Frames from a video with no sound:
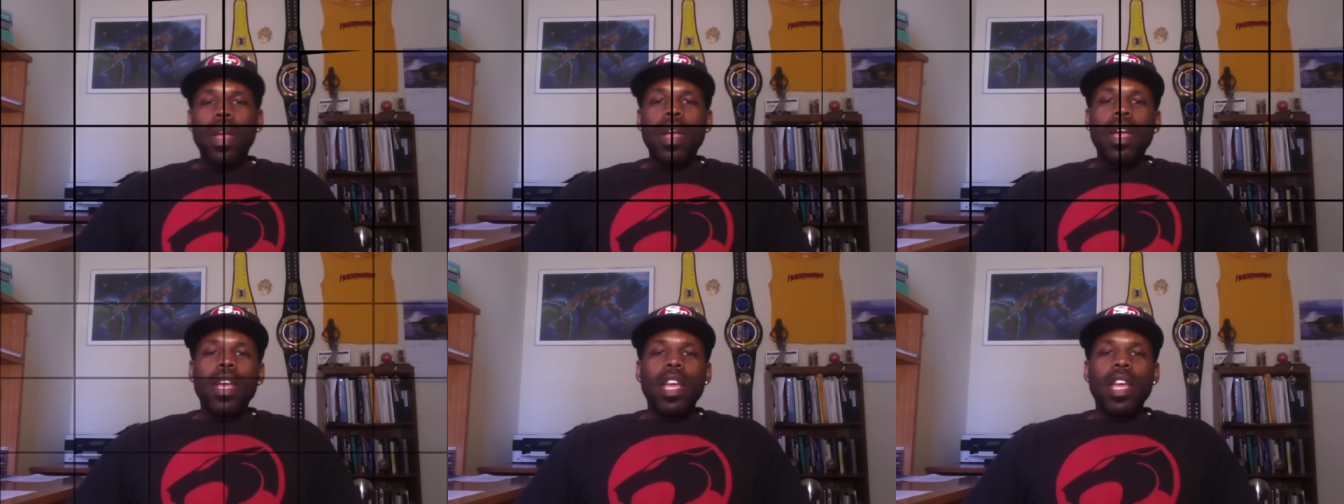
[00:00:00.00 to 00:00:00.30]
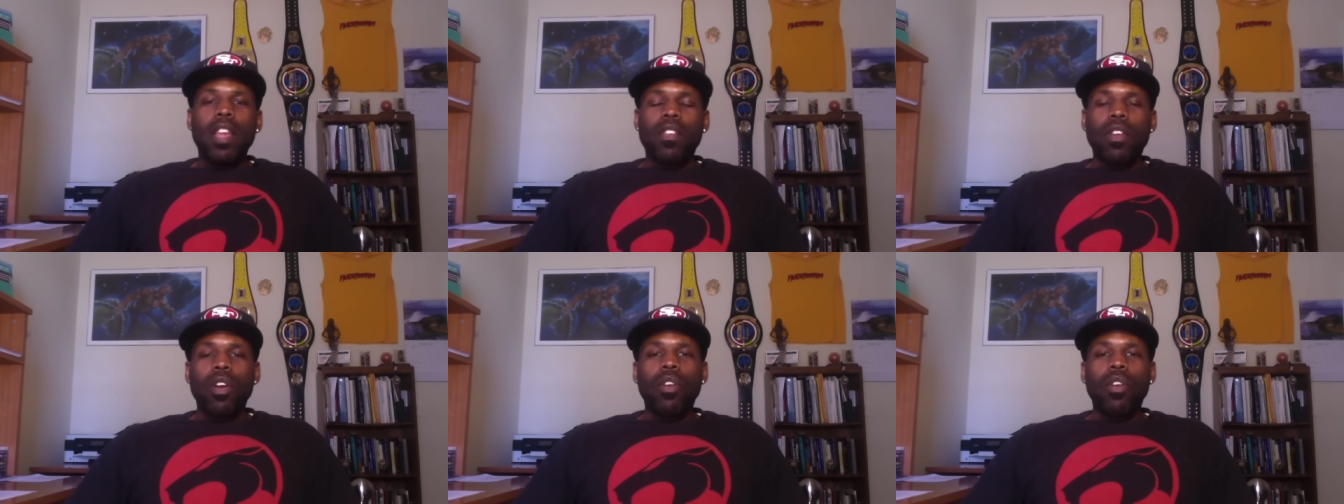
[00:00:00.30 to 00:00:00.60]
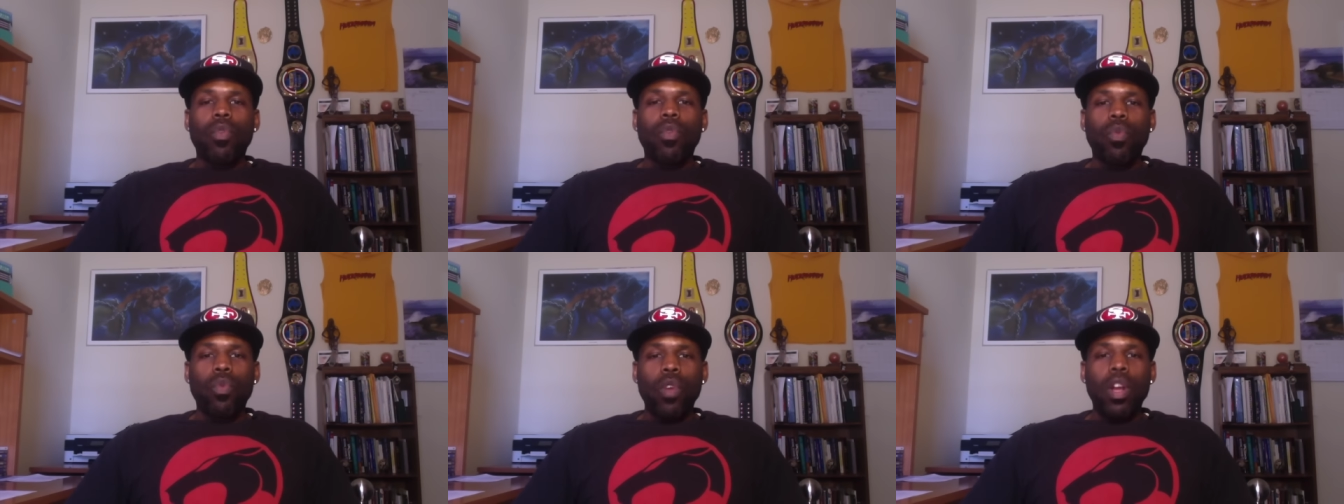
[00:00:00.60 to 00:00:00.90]
It's
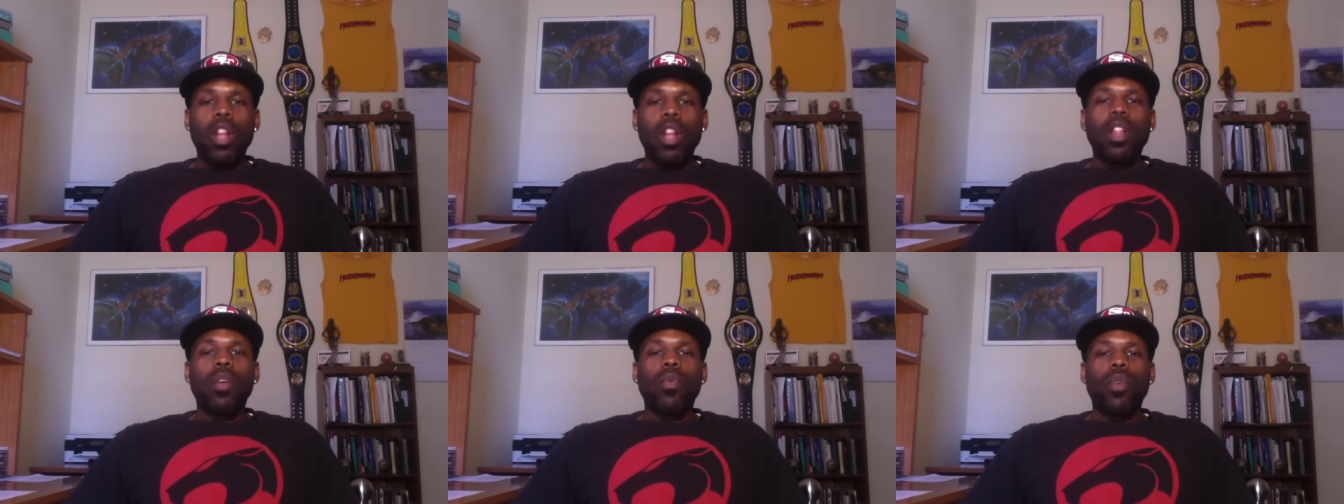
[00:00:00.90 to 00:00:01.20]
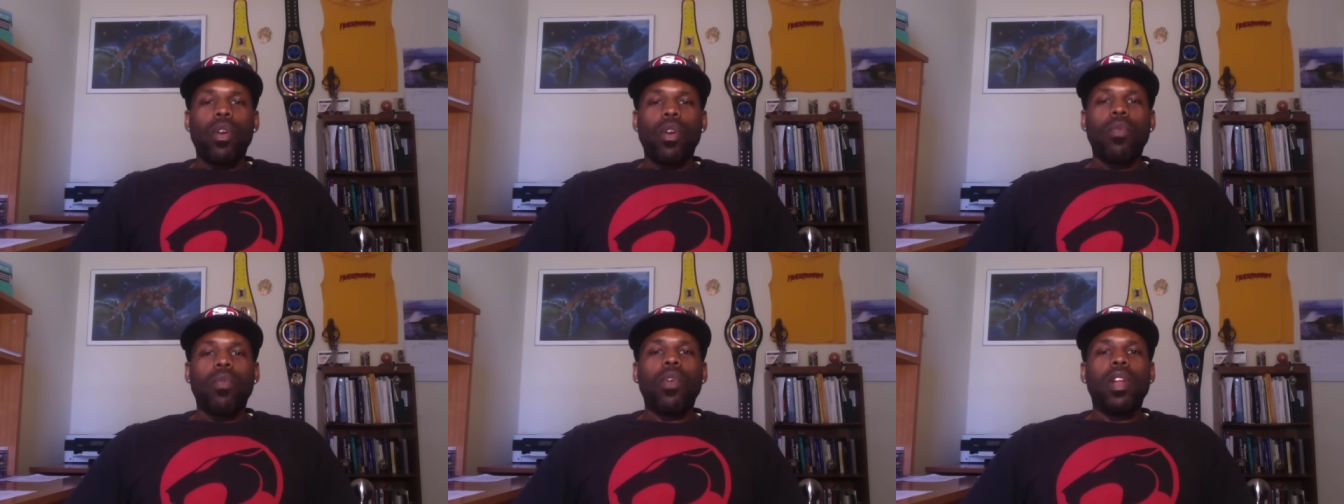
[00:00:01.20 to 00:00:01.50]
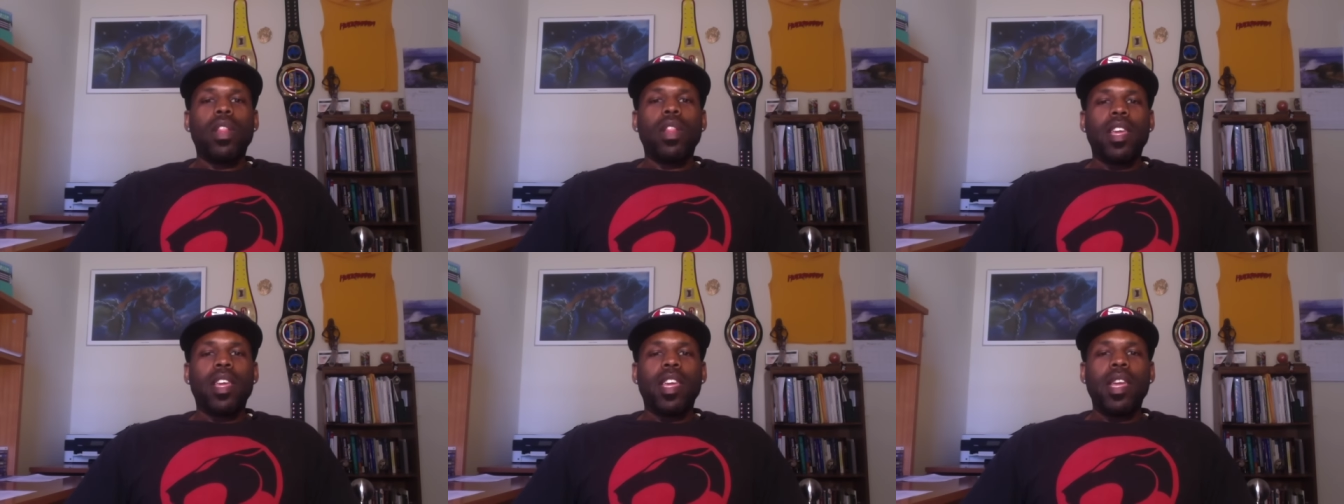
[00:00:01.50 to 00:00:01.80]
gonna really, really,
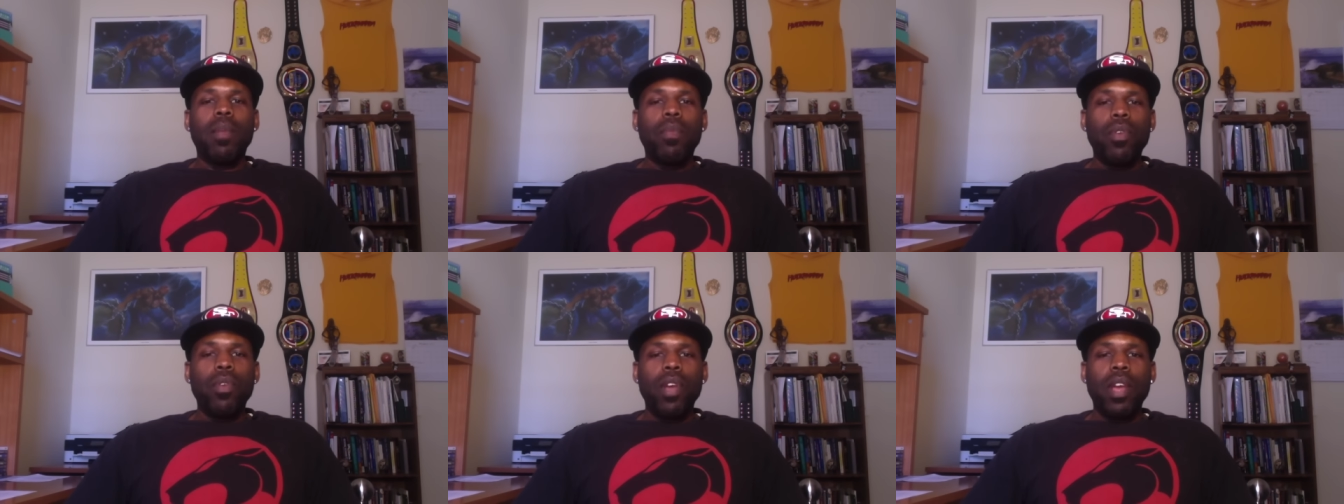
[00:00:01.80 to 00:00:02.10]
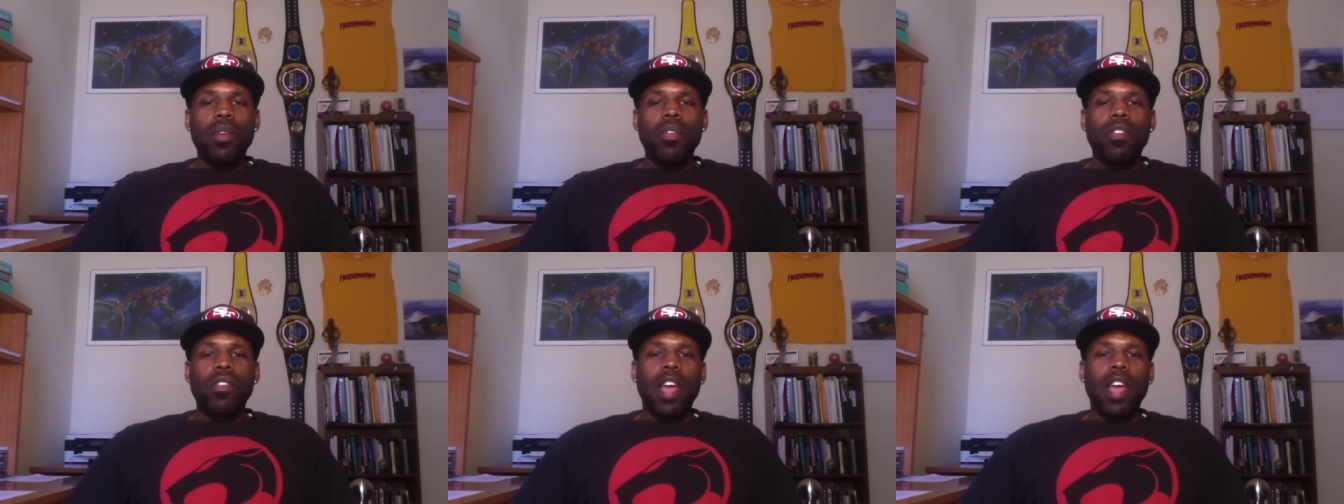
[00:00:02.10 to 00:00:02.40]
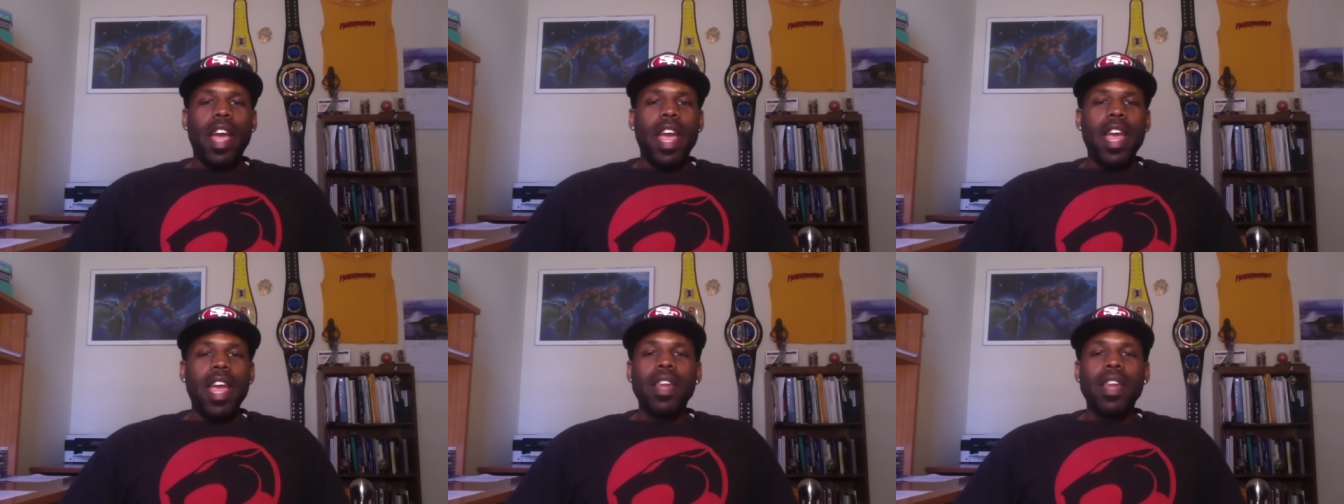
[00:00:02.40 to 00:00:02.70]
really keep you
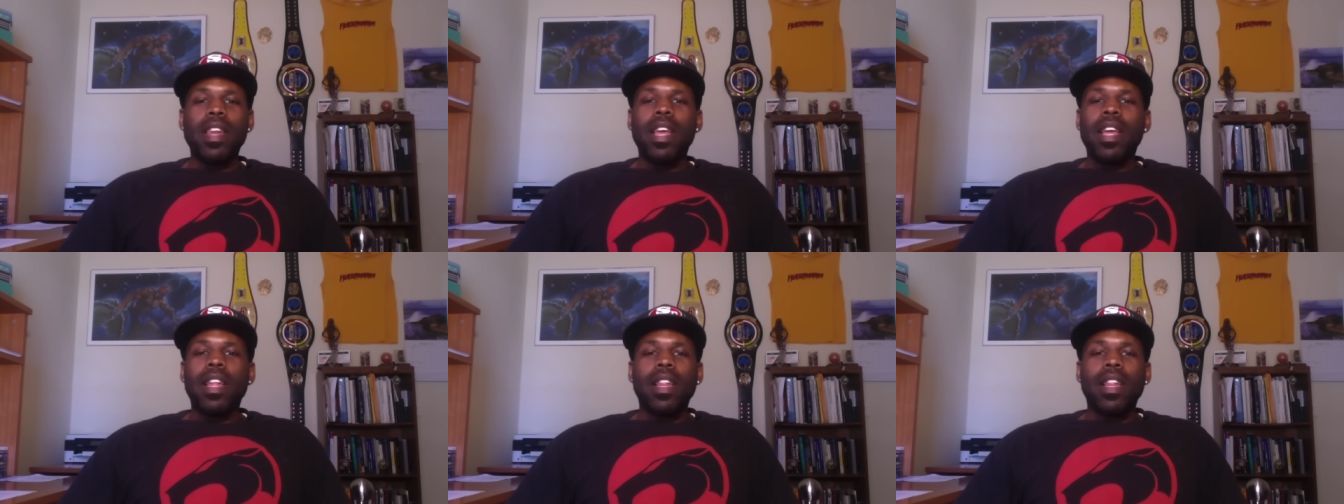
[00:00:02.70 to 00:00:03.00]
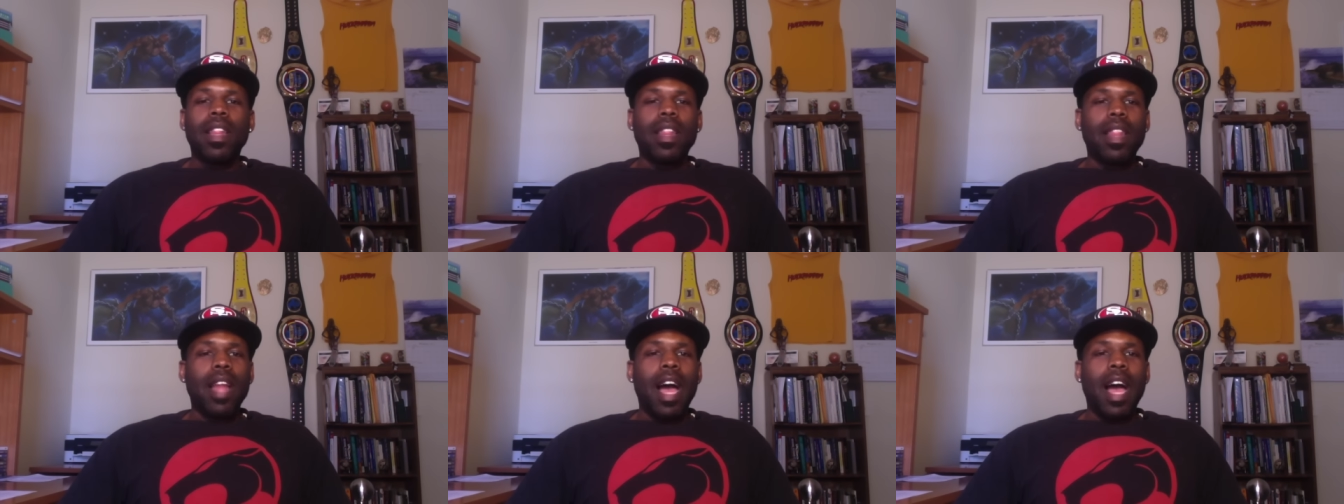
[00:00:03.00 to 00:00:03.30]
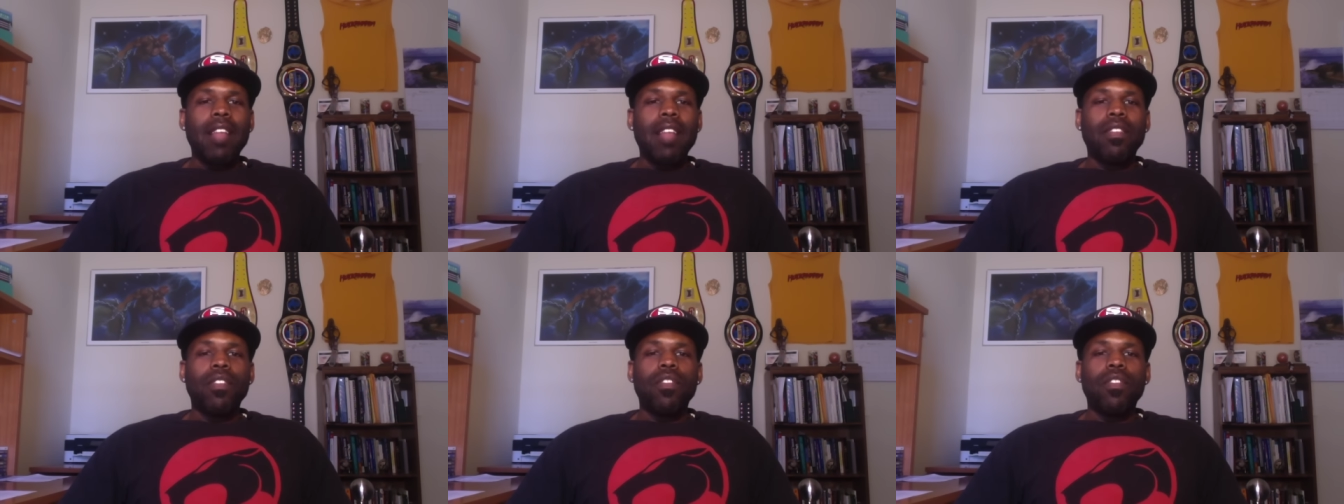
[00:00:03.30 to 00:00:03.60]
entertained.
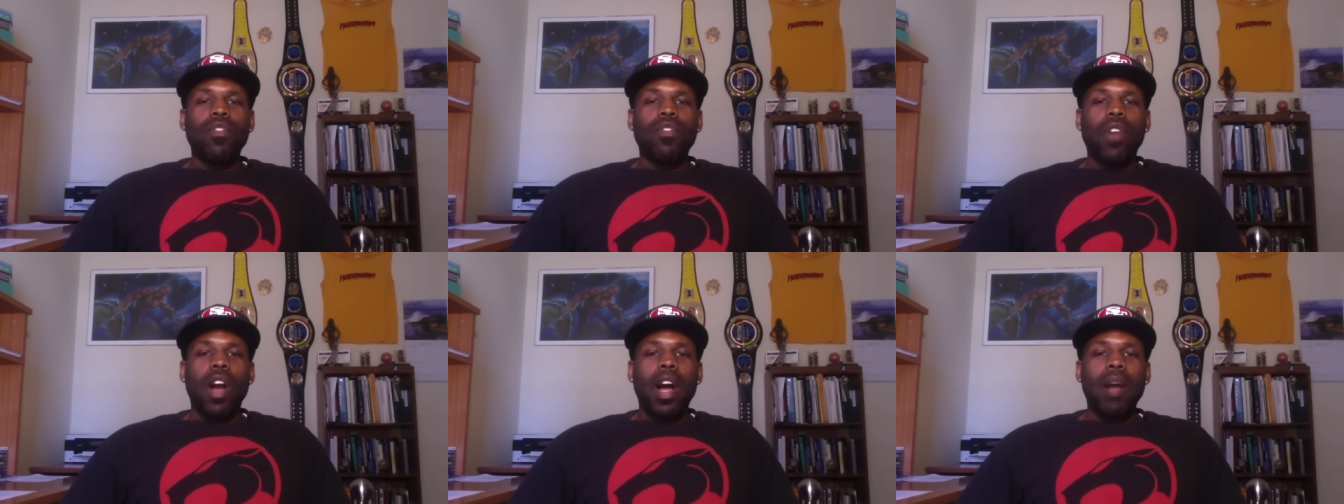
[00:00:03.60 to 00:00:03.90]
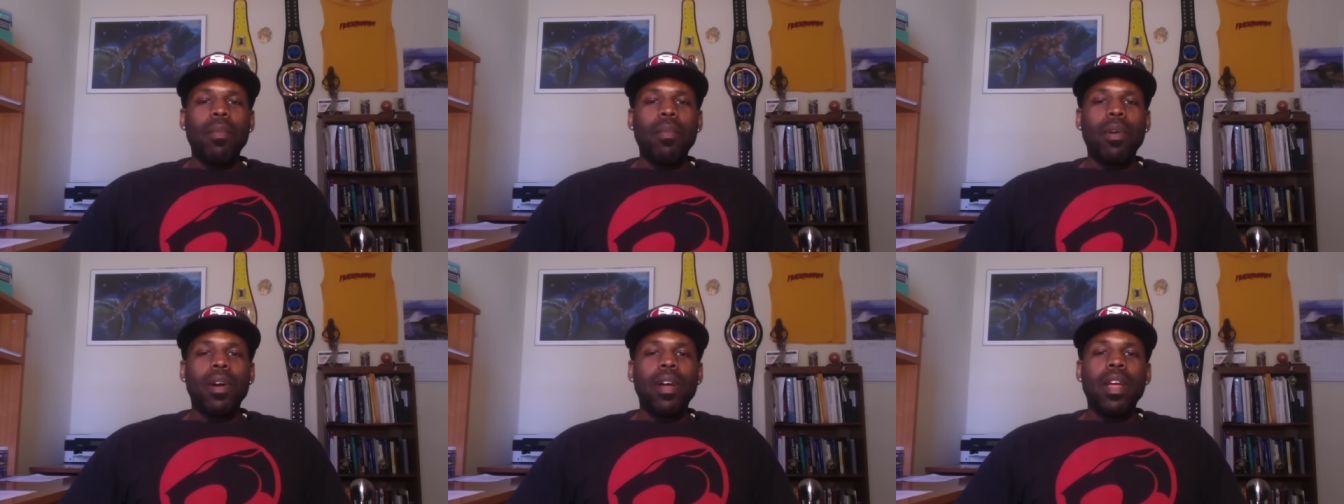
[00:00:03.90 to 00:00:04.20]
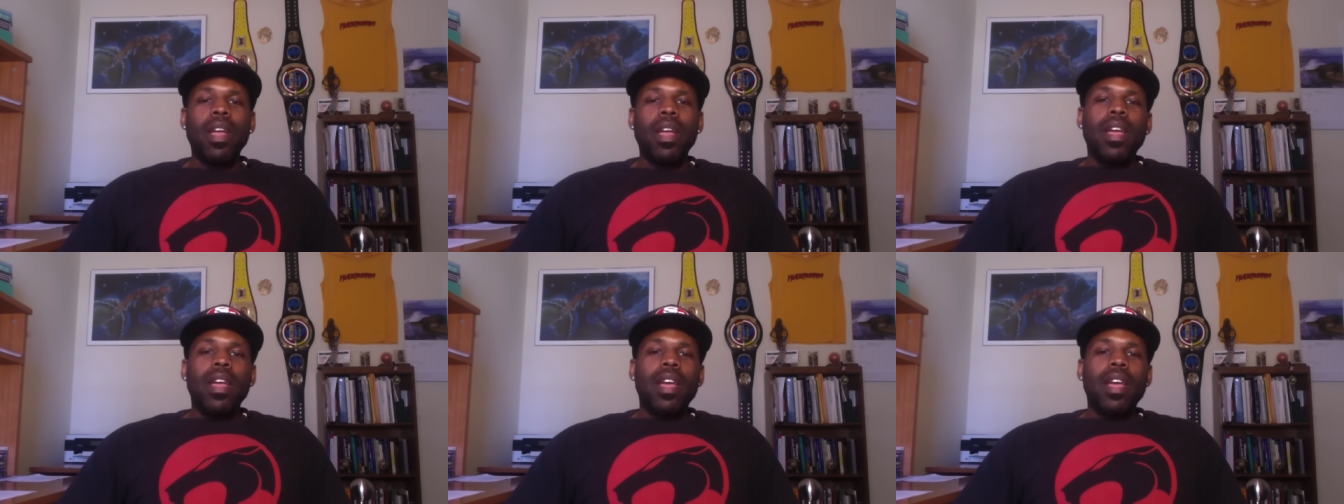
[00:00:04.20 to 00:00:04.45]
Lots of drama.